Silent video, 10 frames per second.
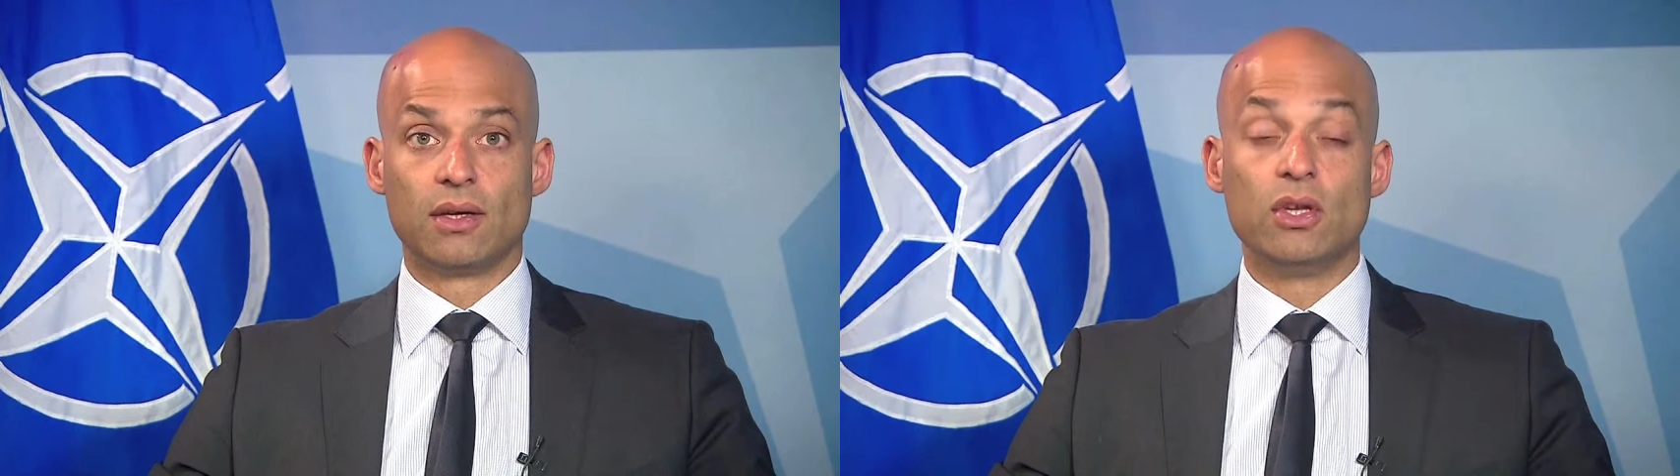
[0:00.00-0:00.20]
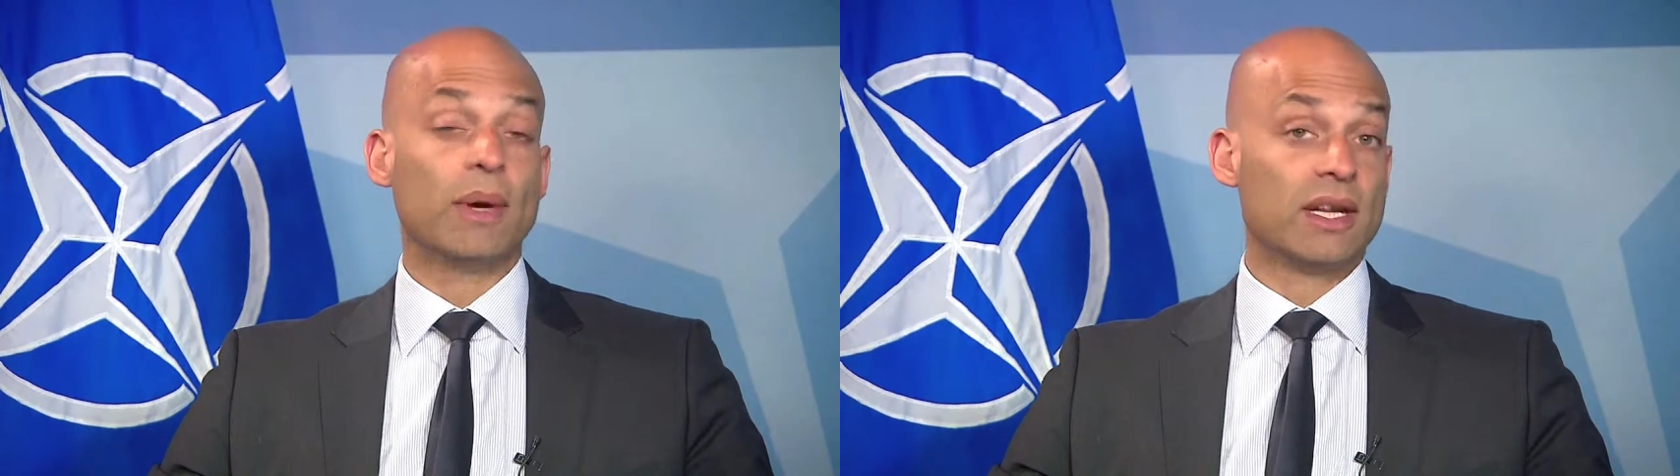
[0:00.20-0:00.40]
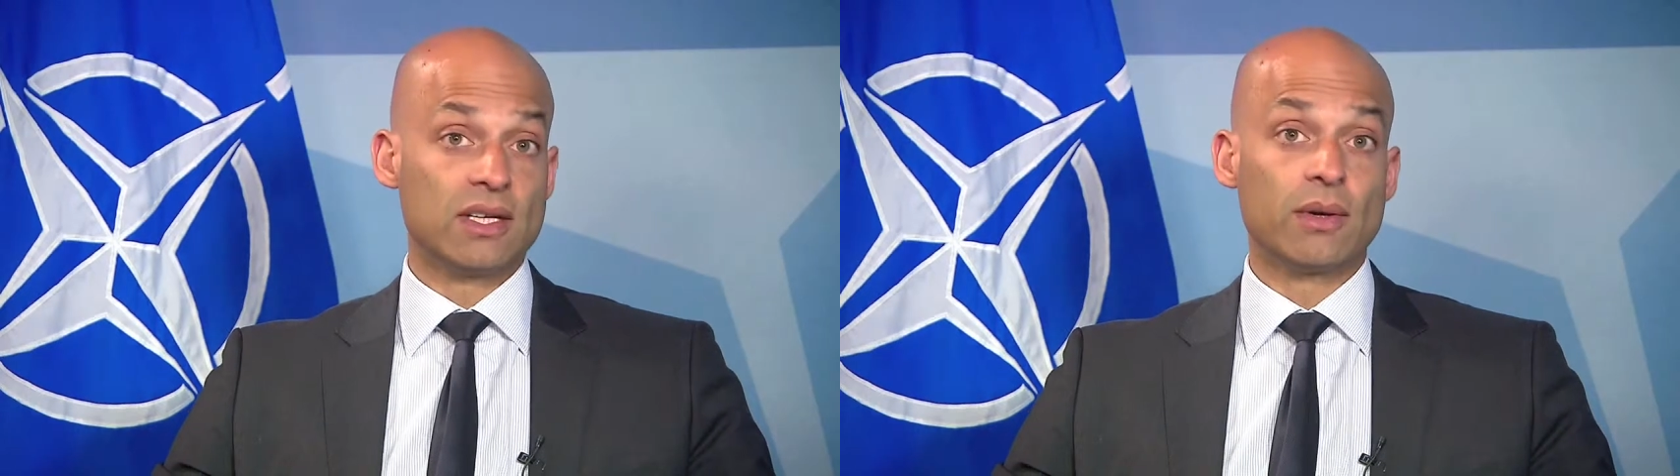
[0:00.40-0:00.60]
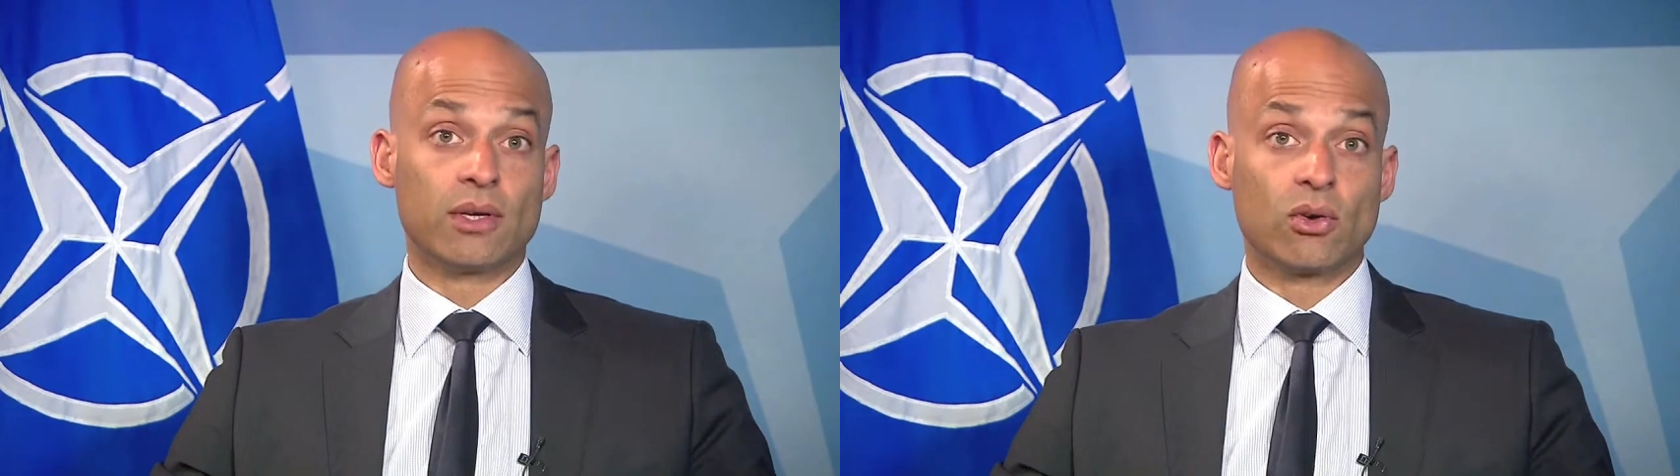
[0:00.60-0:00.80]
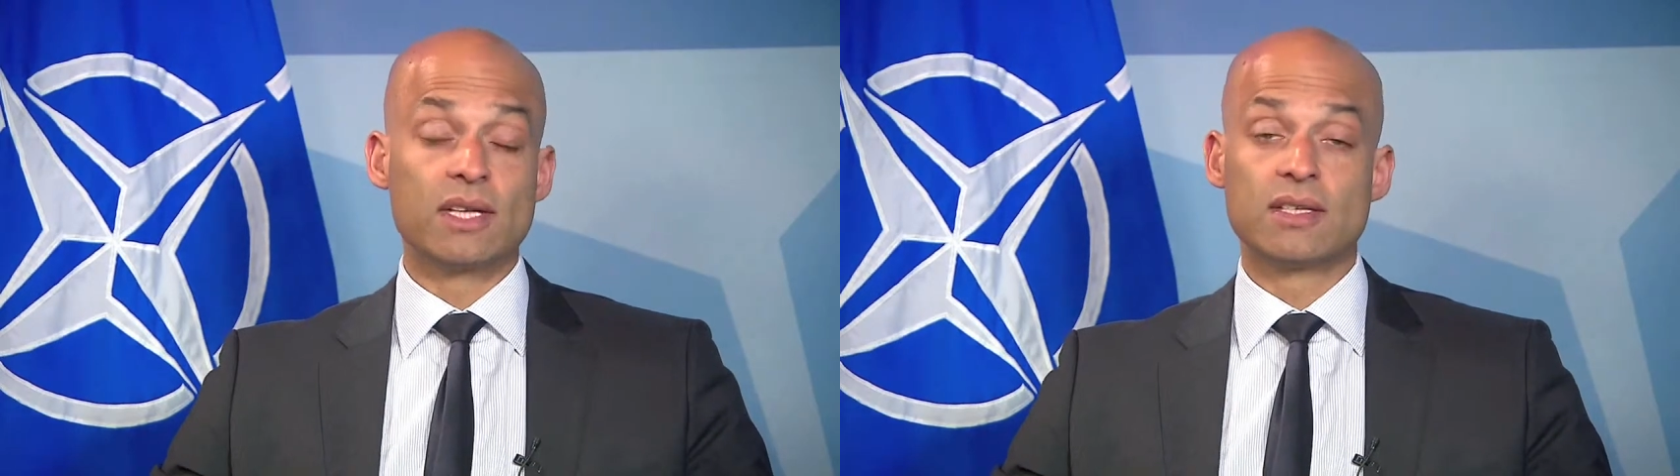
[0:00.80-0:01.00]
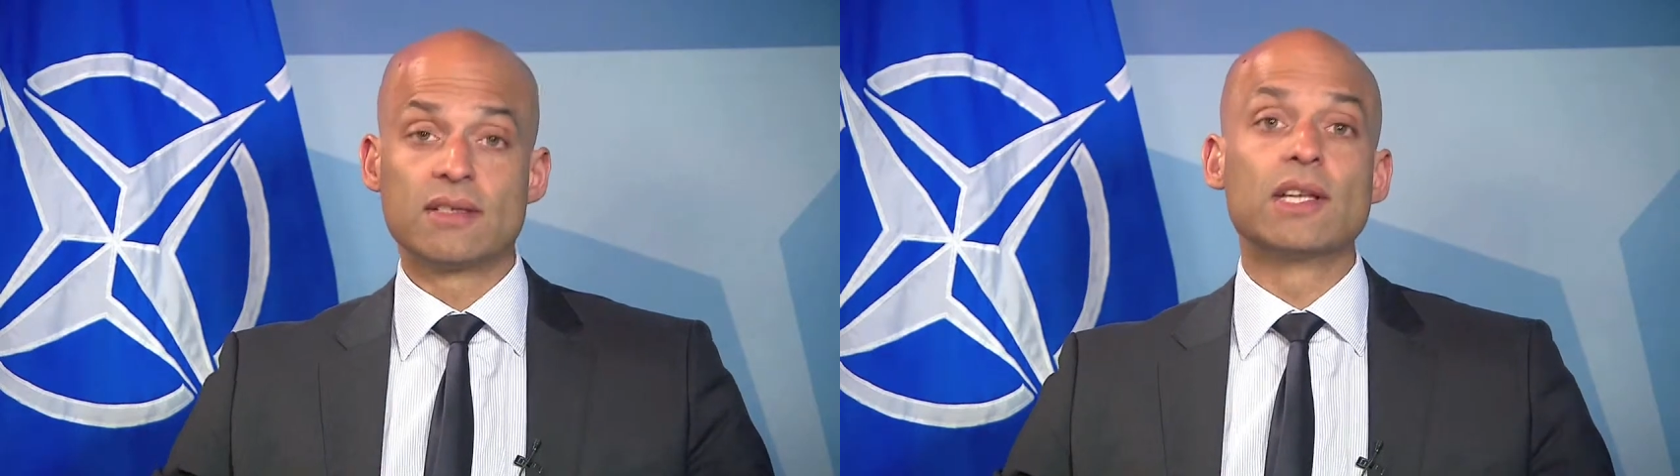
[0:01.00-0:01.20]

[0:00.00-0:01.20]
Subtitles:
humanitarian crisis.